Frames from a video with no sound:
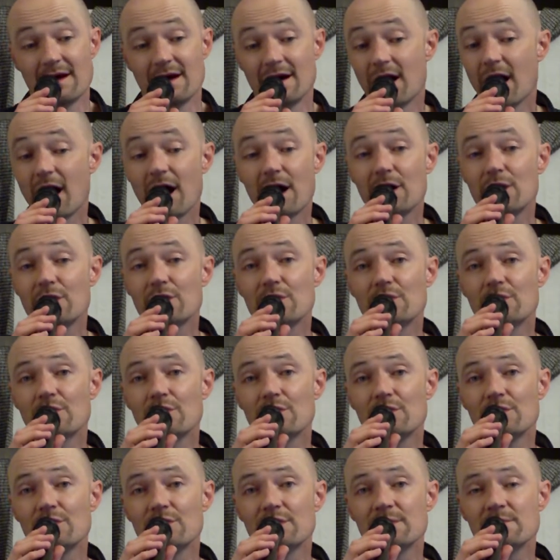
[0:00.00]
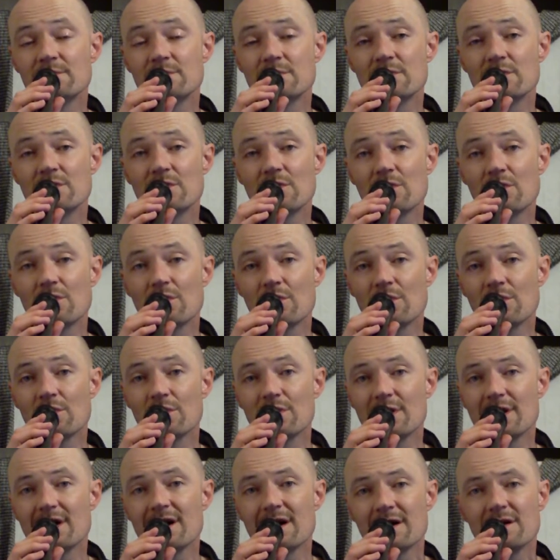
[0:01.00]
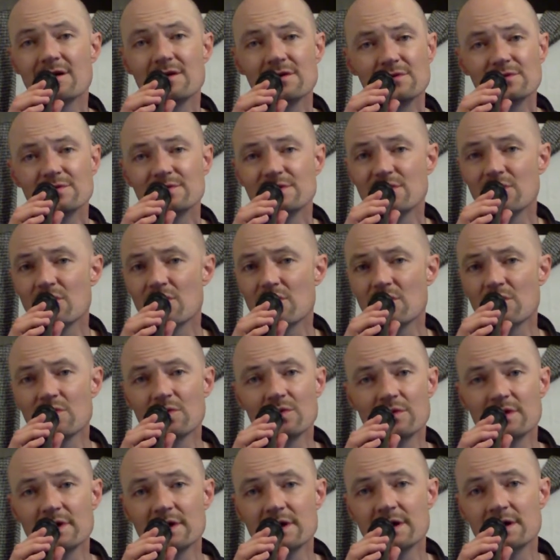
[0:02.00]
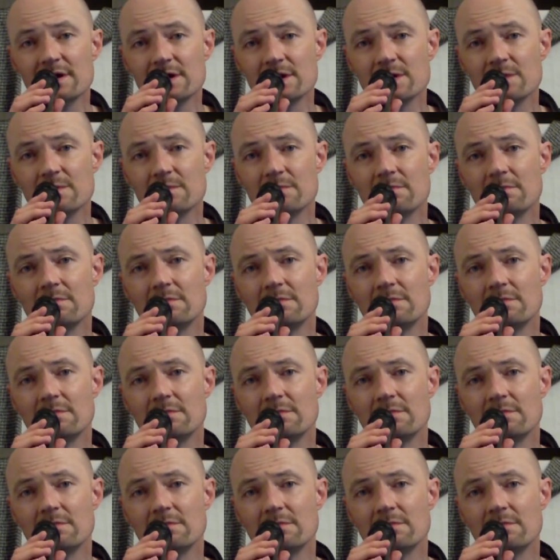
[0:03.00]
I heard him call out your name.